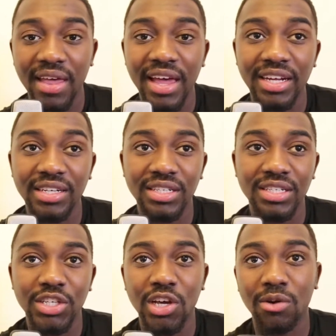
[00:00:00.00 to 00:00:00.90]

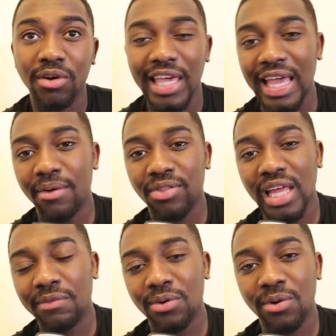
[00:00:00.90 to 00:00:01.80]
and you're okay with
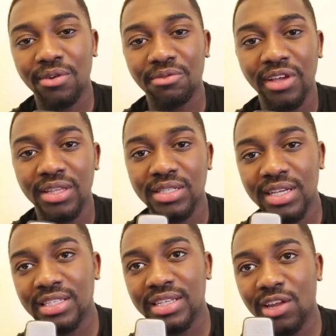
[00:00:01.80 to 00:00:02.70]
night photography in the
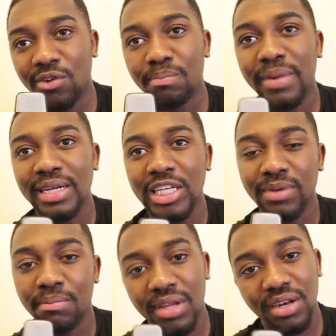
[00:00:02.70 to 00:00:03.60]
sense that you don't mind it
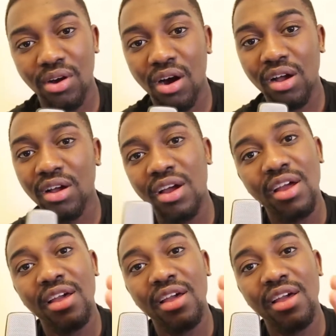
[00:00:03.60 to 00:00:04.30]
a bit dark,